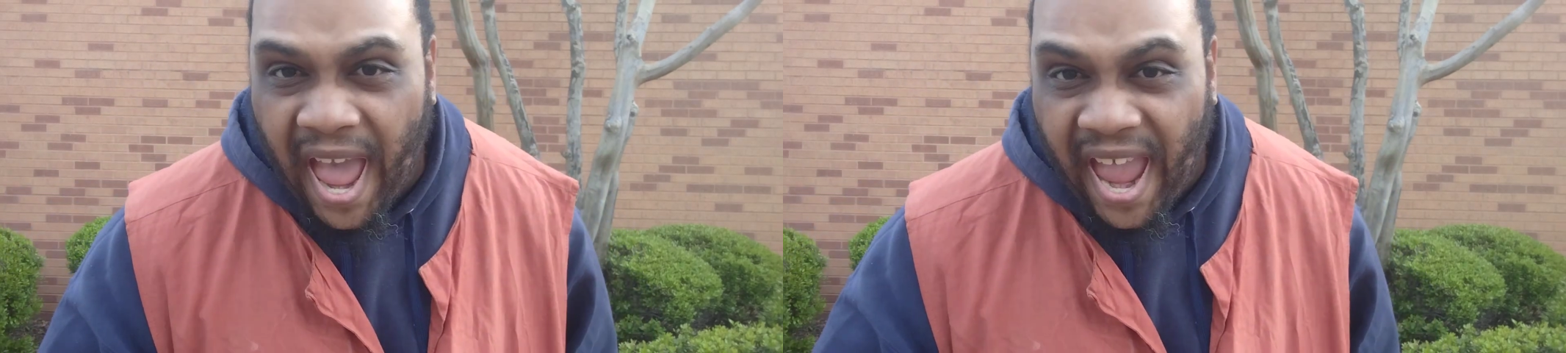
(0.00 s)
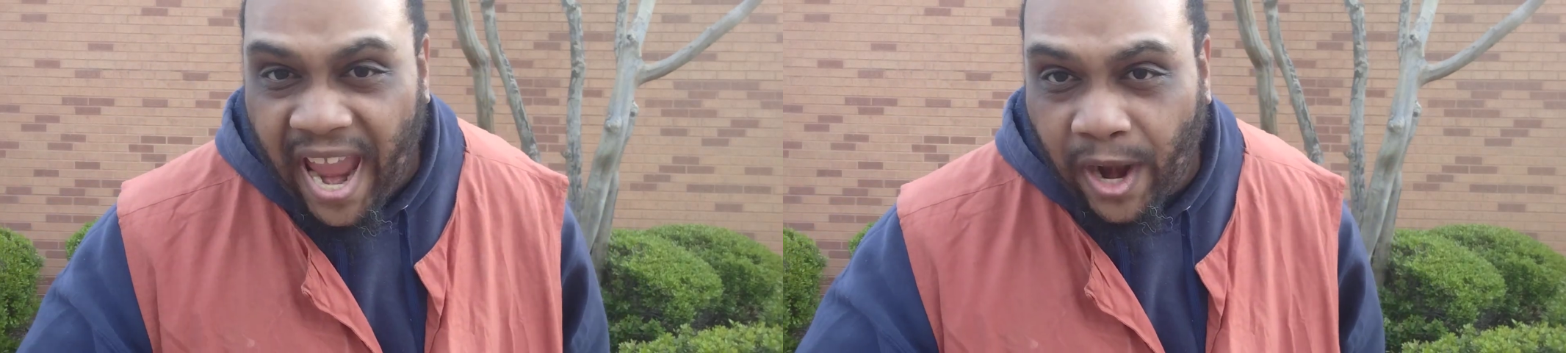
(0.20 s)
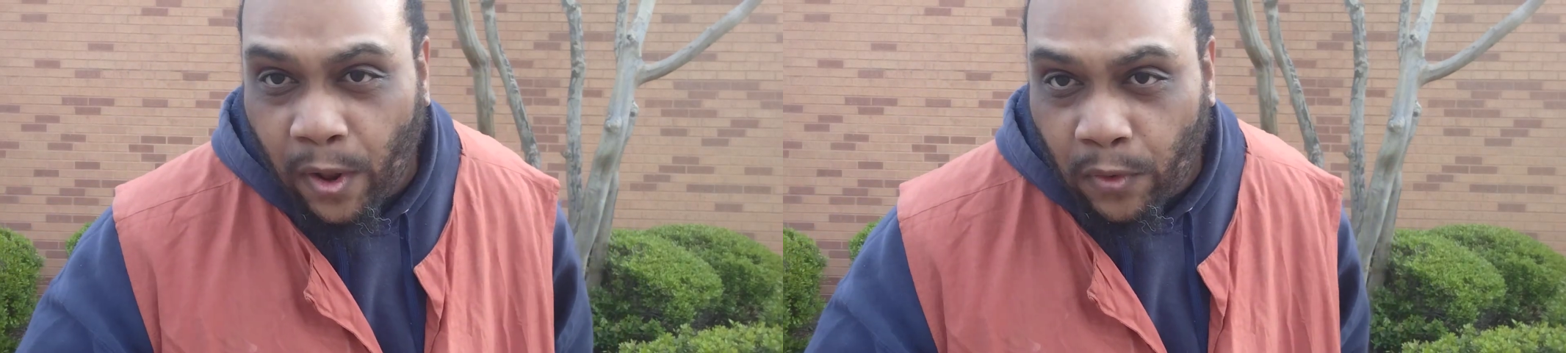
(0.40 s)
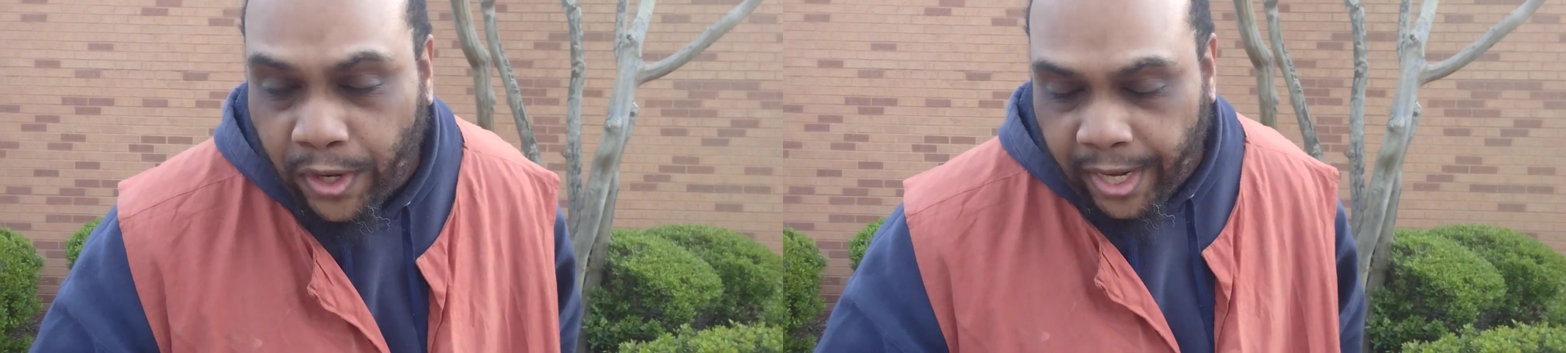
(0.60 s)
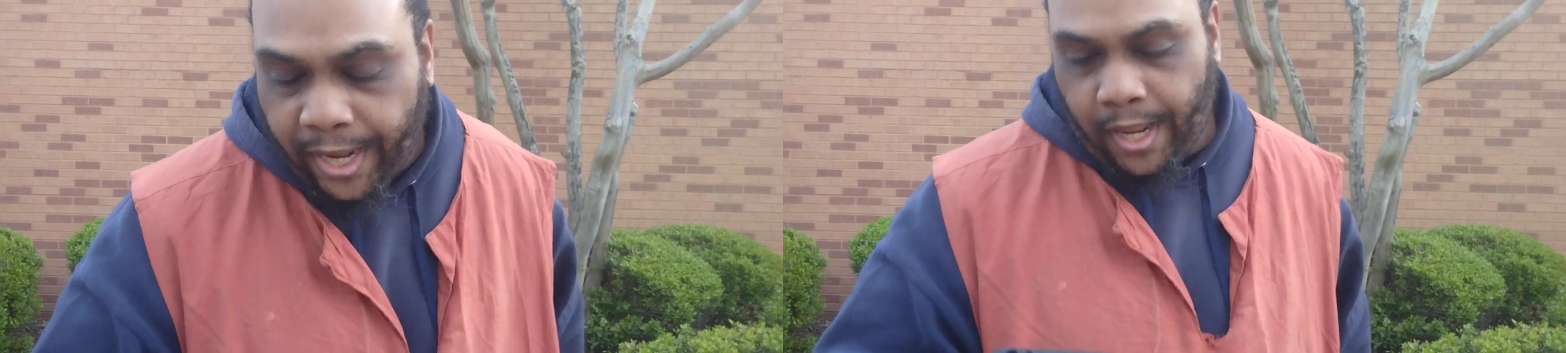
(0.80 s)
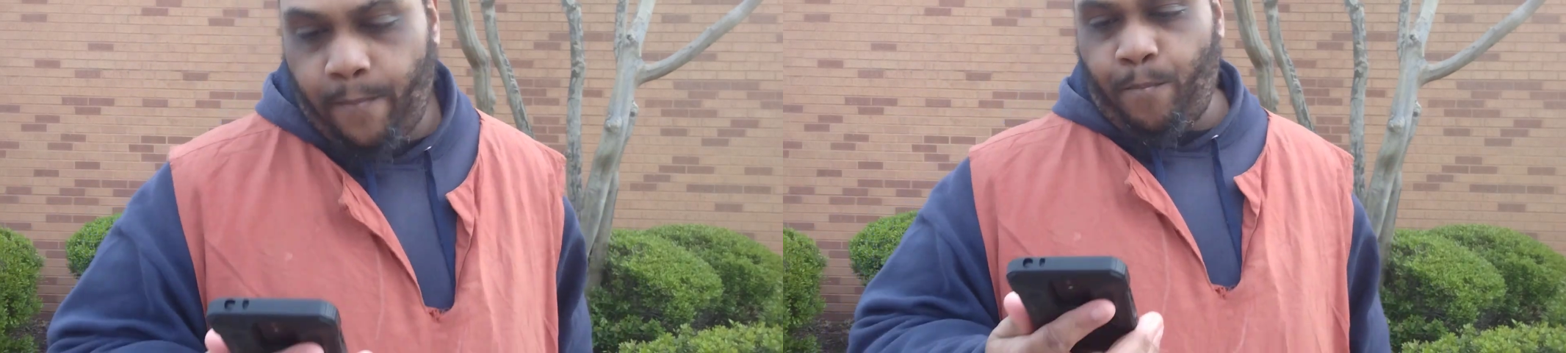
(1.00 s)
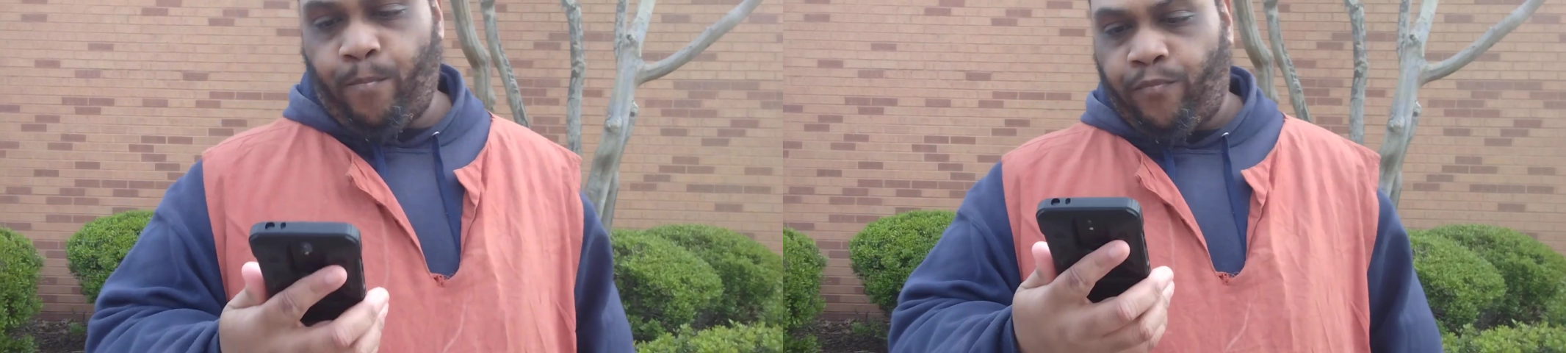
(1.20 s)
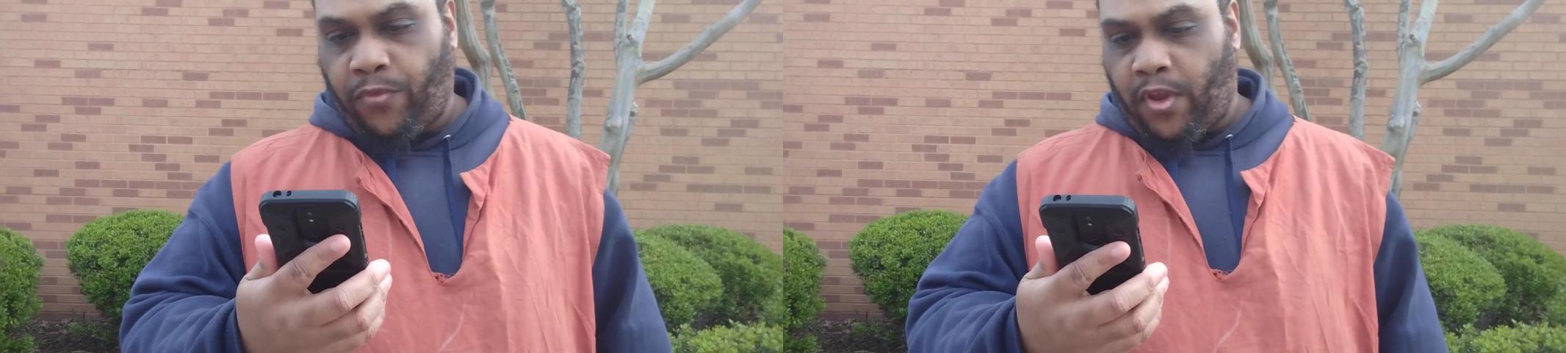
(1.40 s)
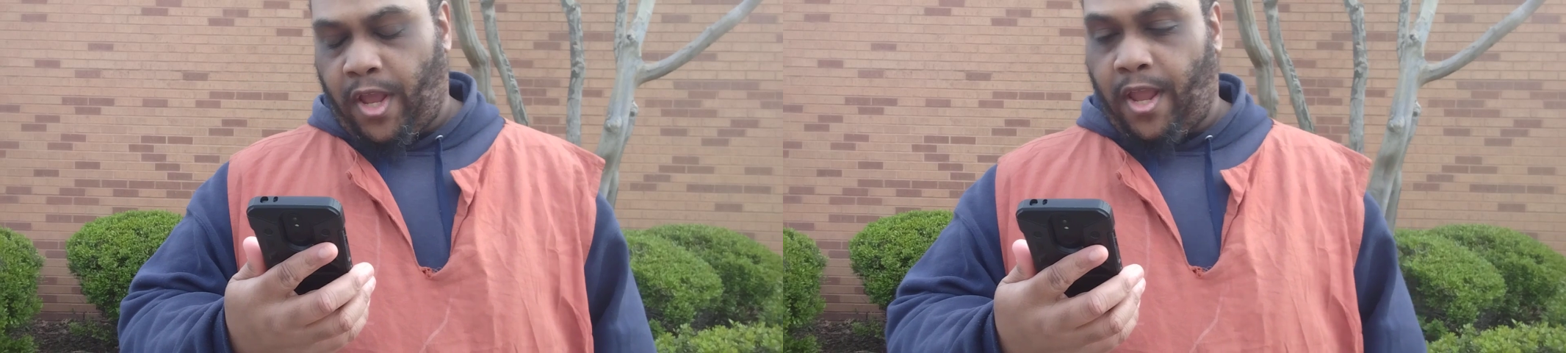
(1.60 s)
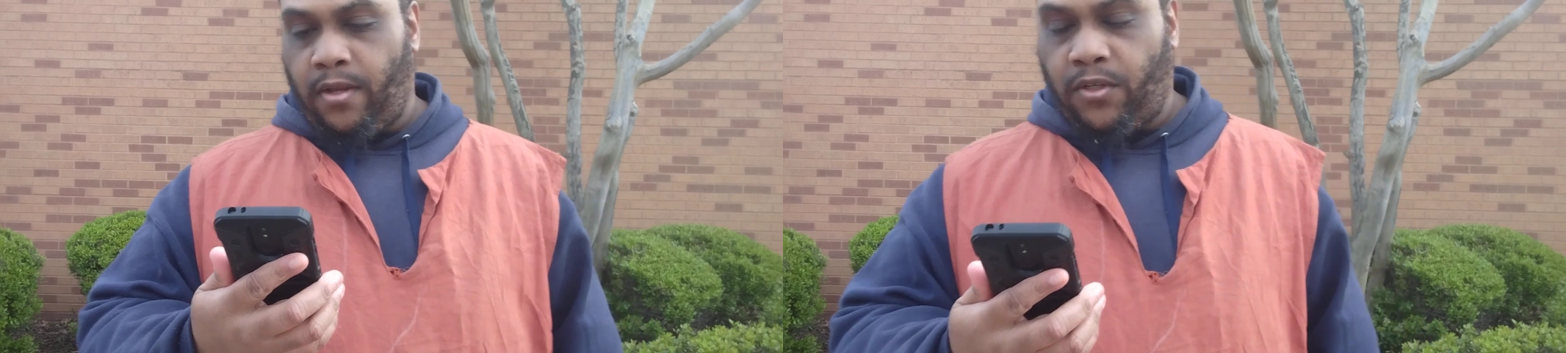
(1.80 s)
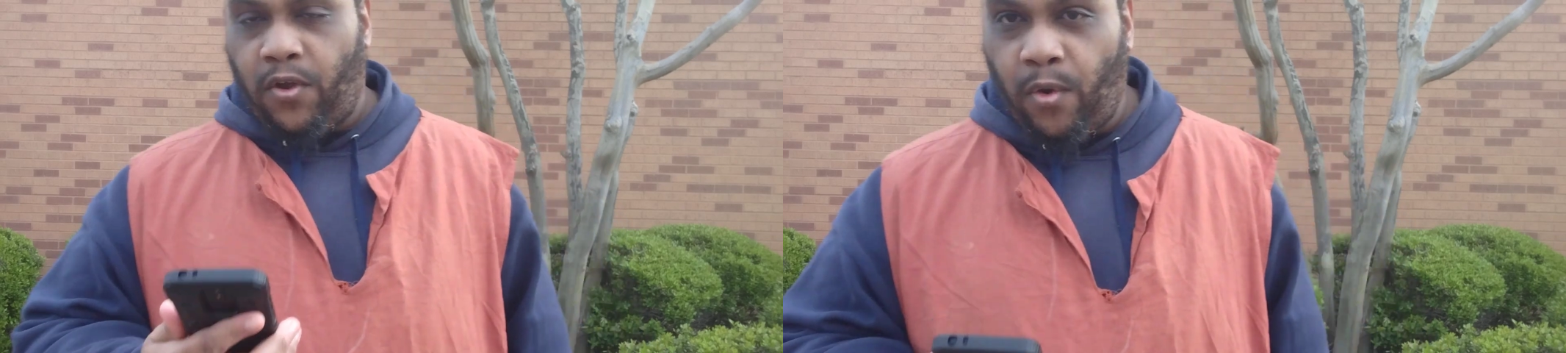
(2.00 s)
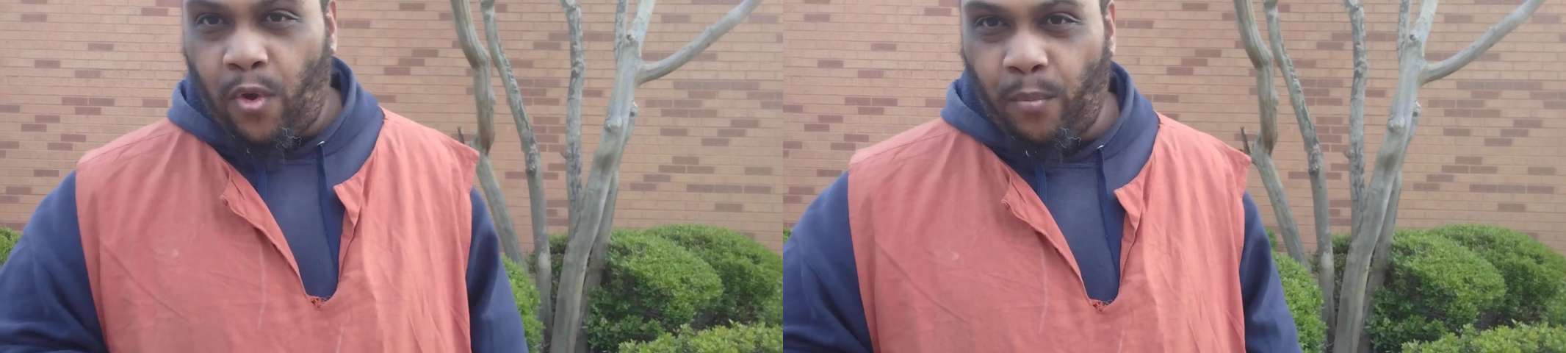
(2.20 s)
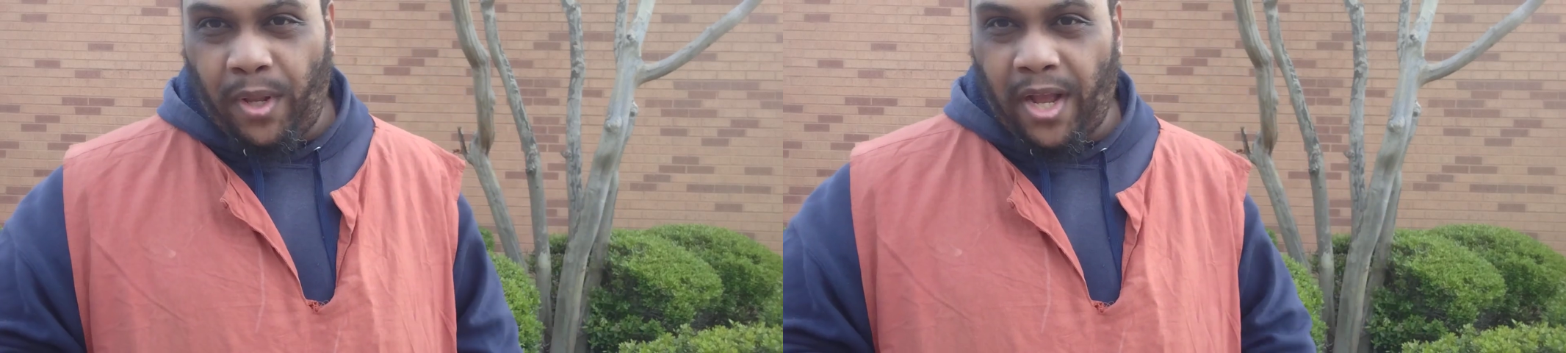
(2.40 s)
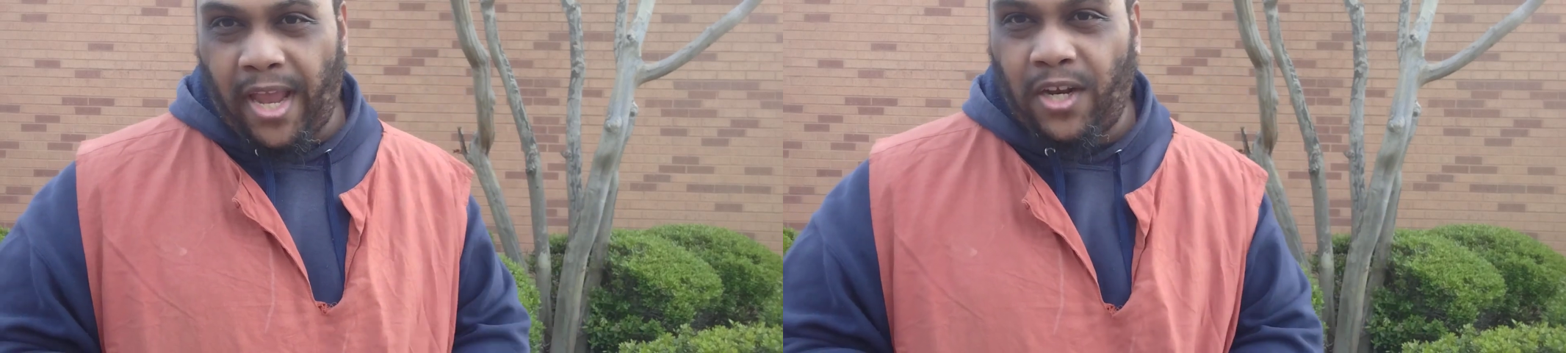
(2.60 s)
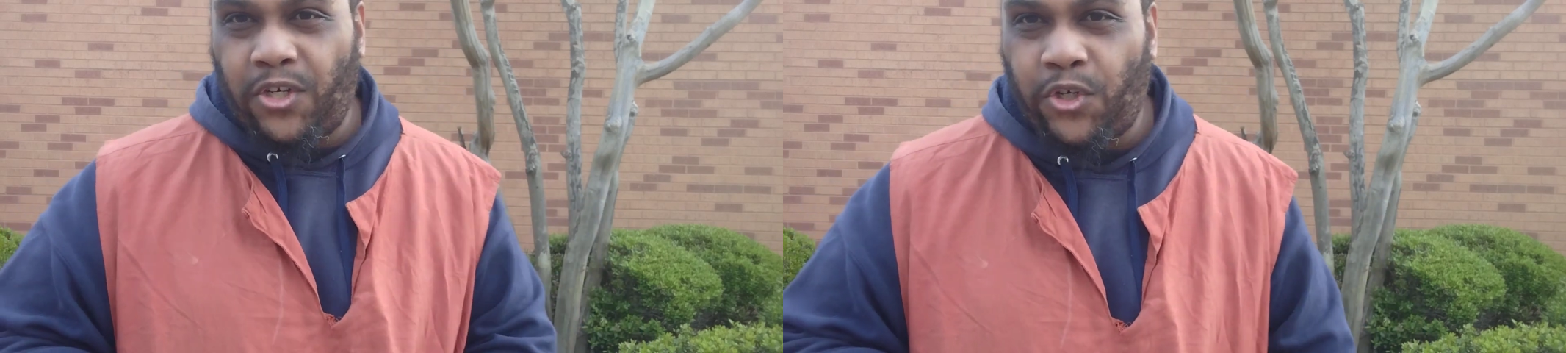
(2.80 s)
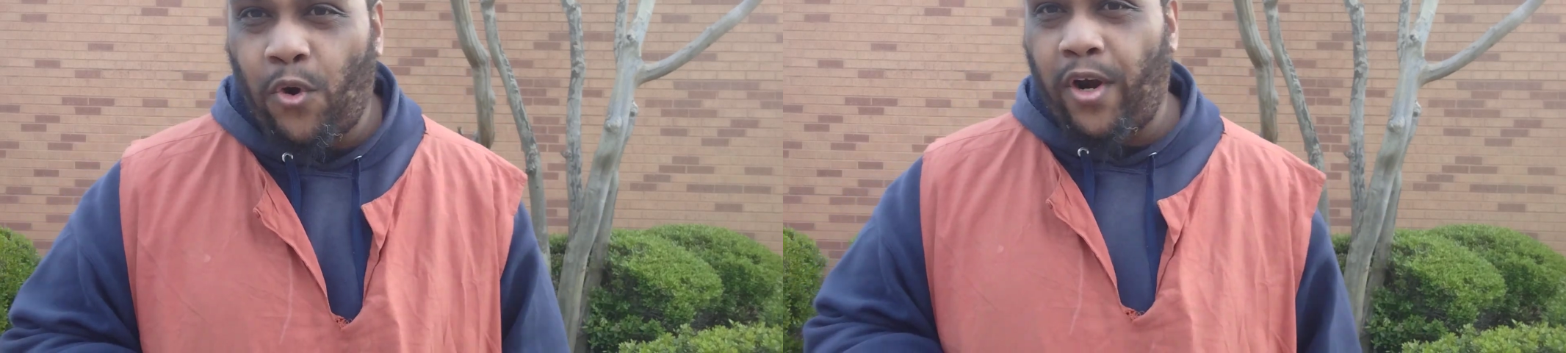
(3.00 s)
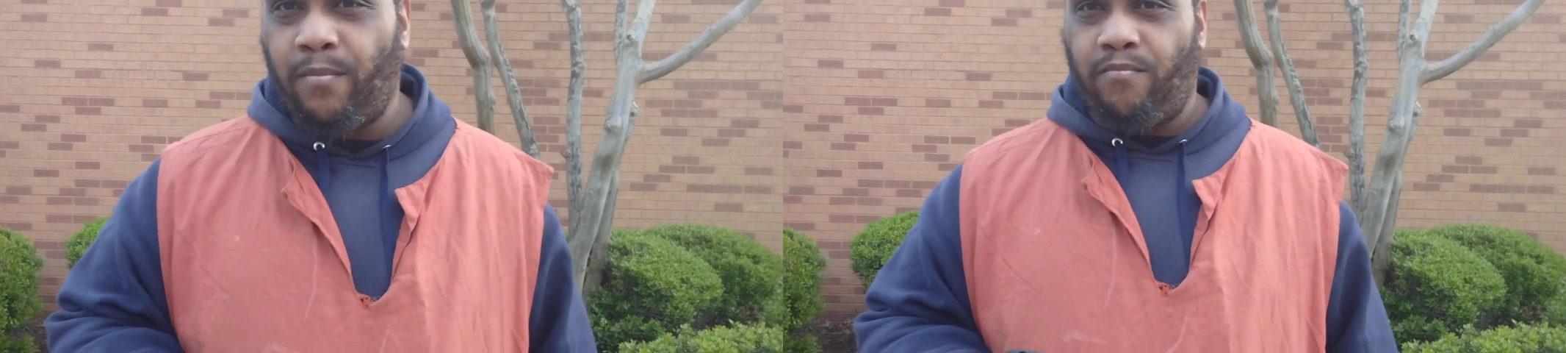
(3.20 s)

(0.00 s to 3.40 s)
add on to that okay? So it won't be like a short